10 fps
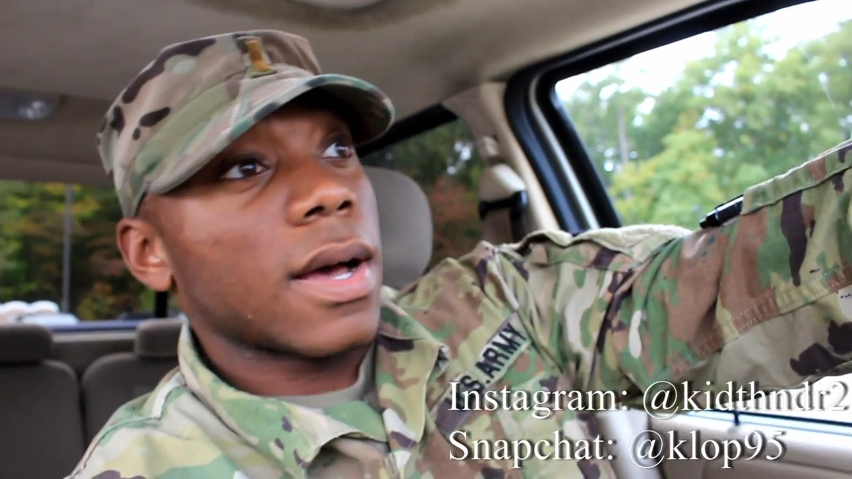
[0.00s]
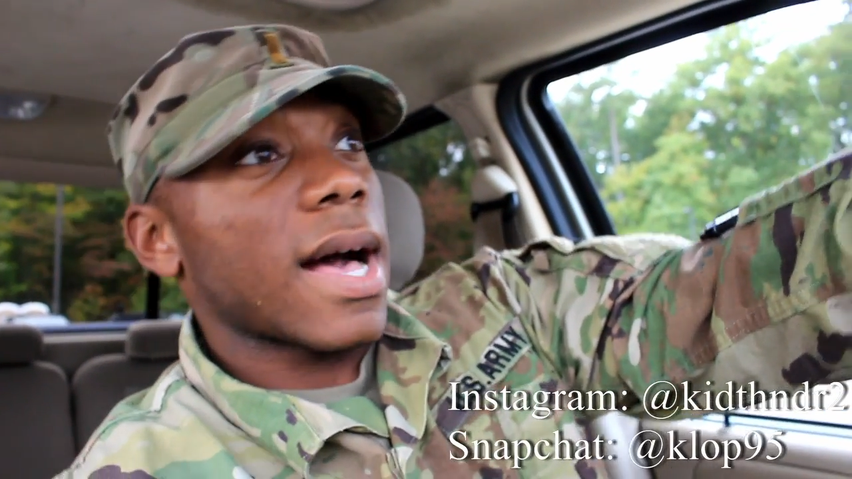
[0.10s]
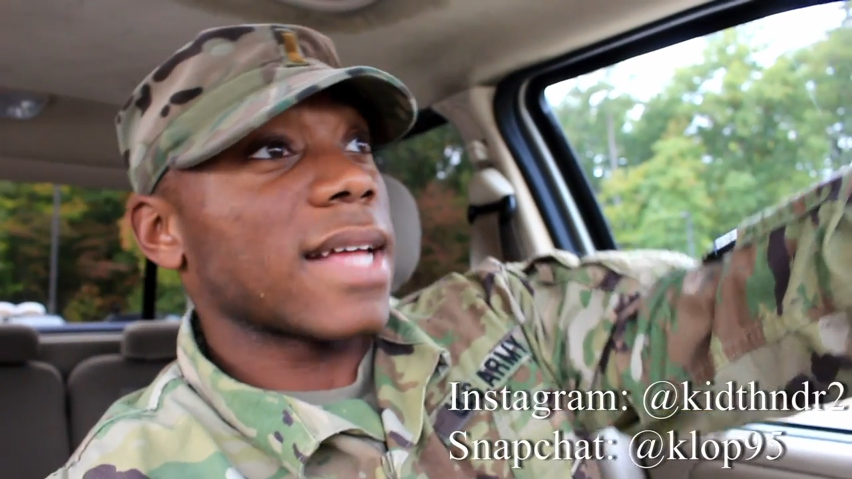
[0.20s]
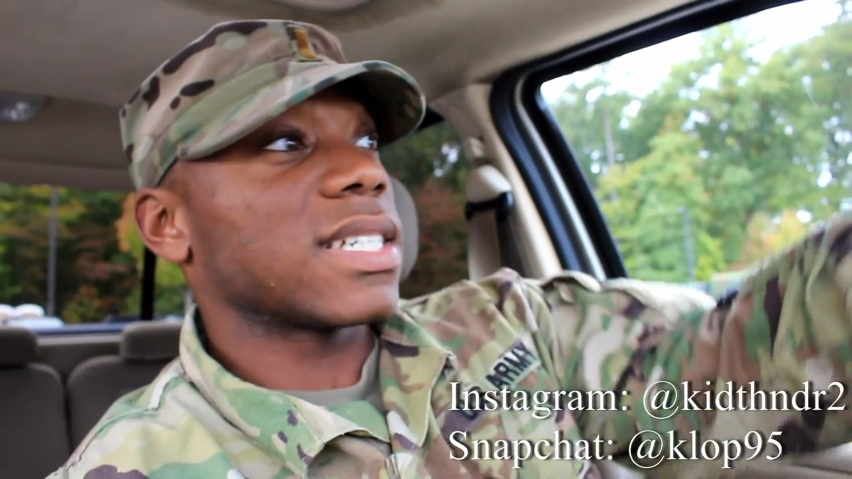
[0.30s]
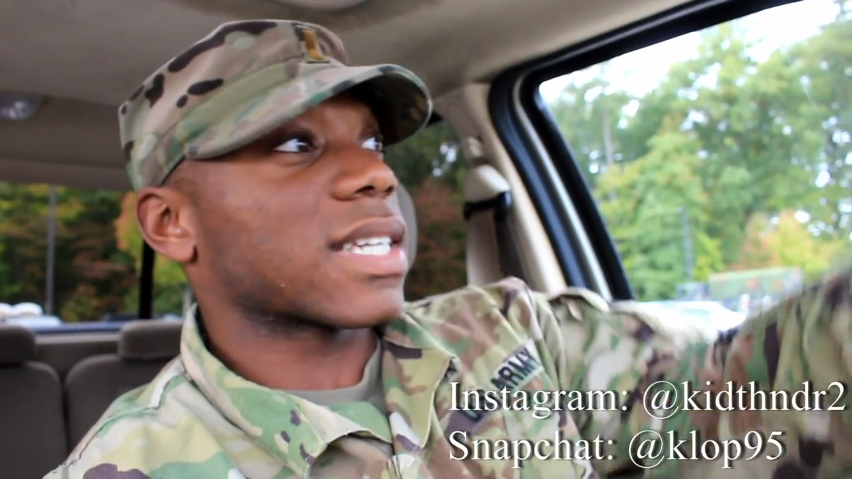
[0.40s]

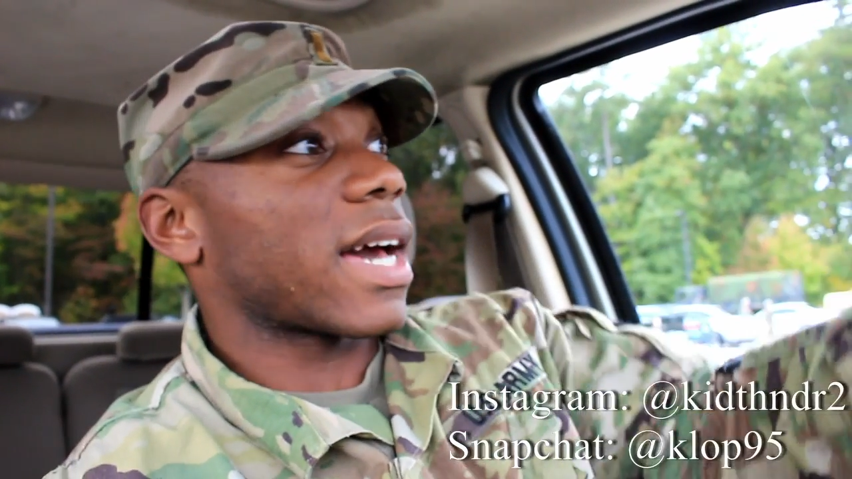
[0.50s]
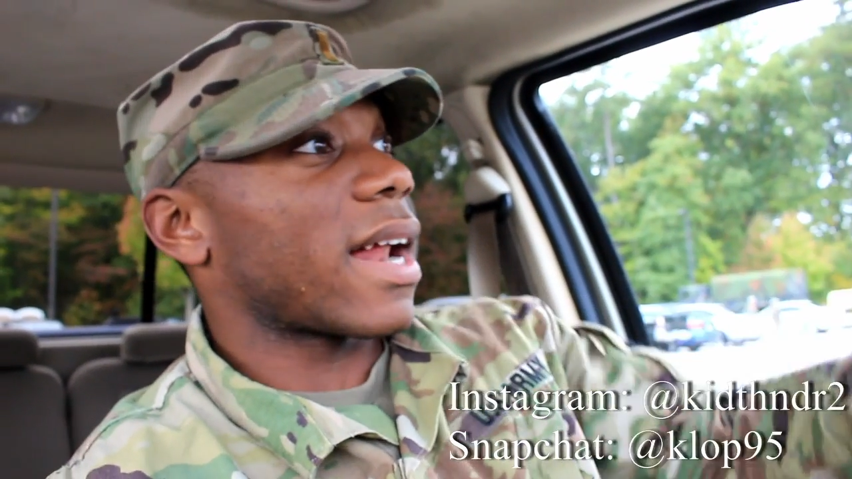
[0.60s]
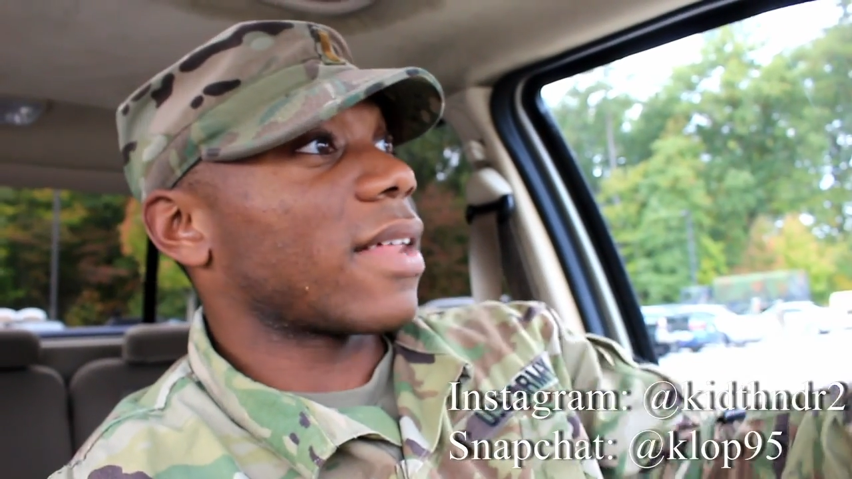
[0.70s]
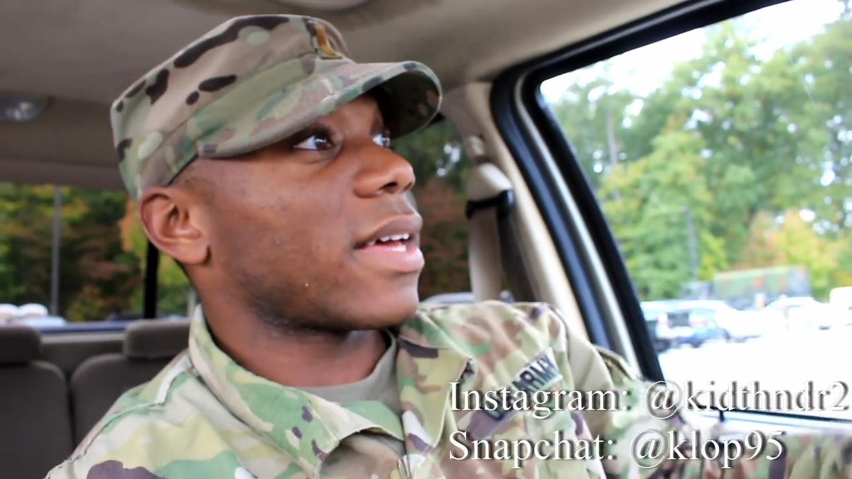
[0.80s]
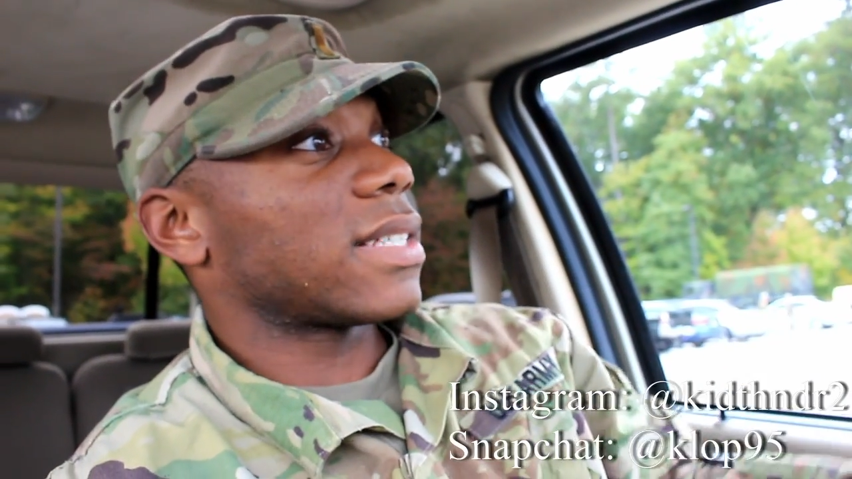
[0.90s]
I just got
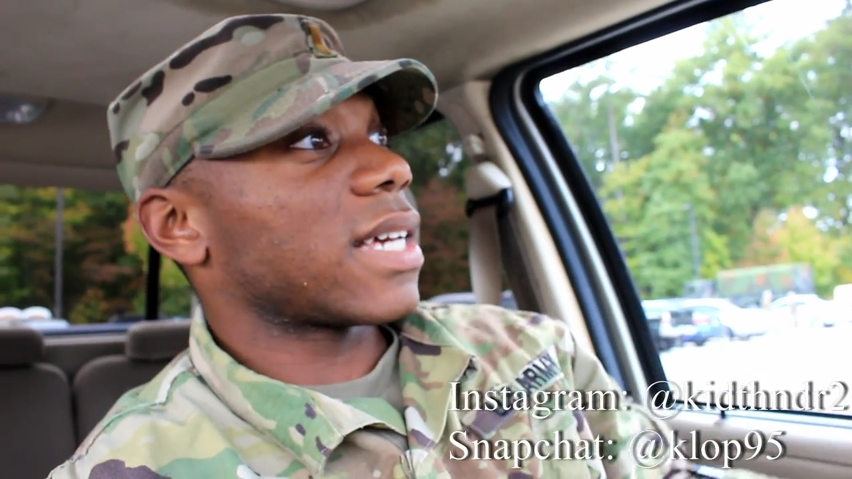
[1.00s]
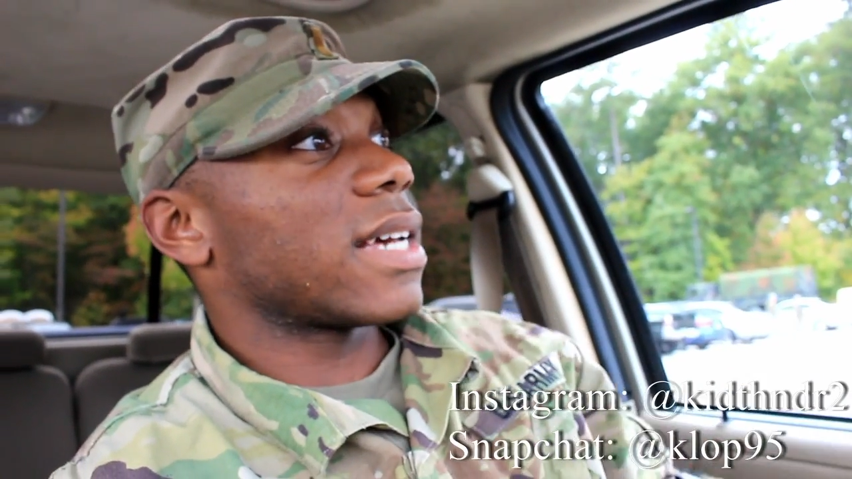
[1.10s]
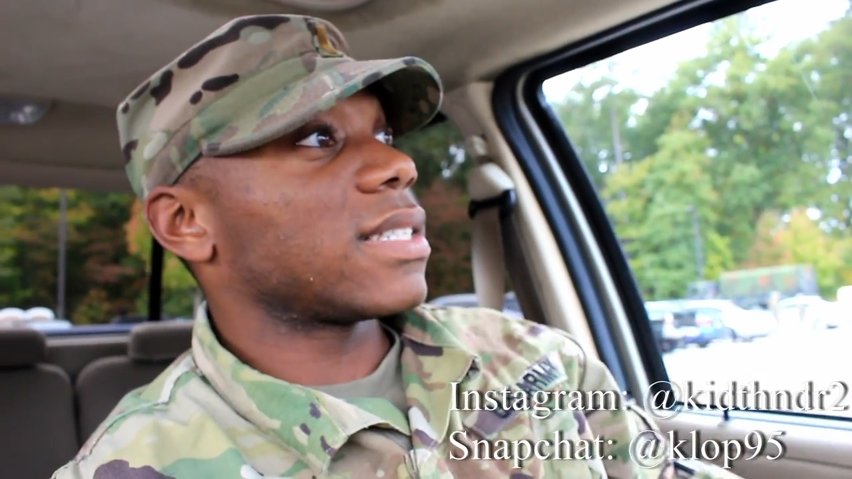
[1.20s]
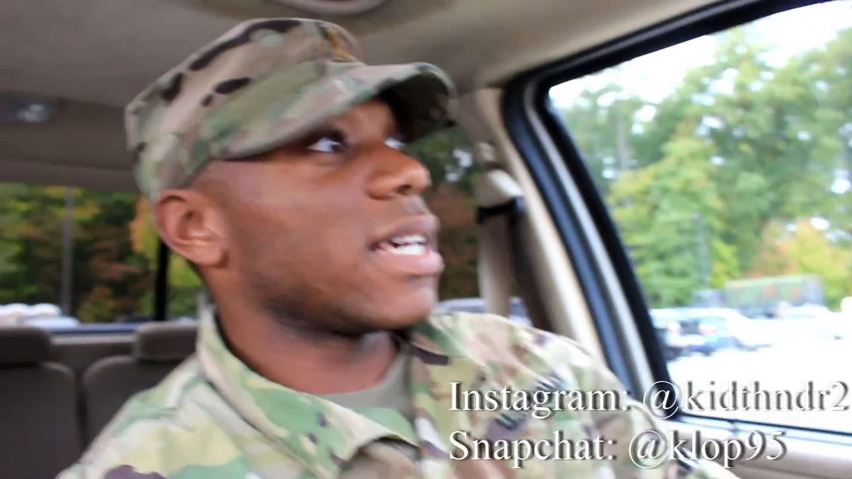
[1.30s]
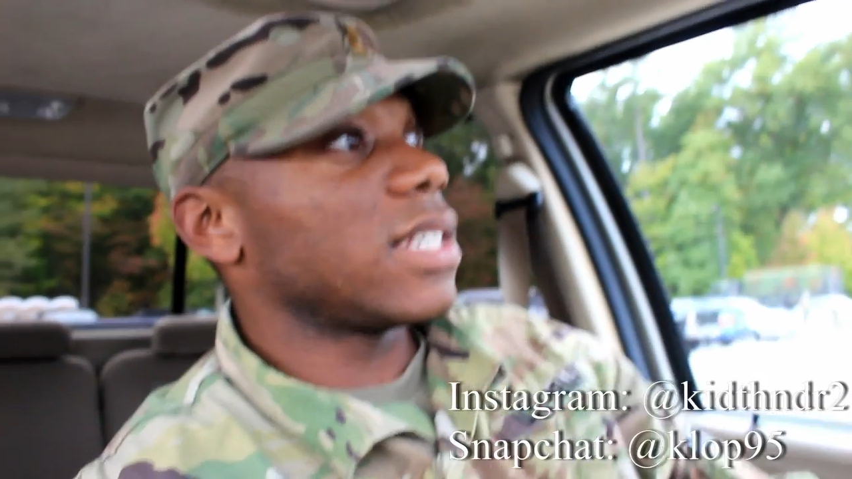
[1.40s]
out of that test.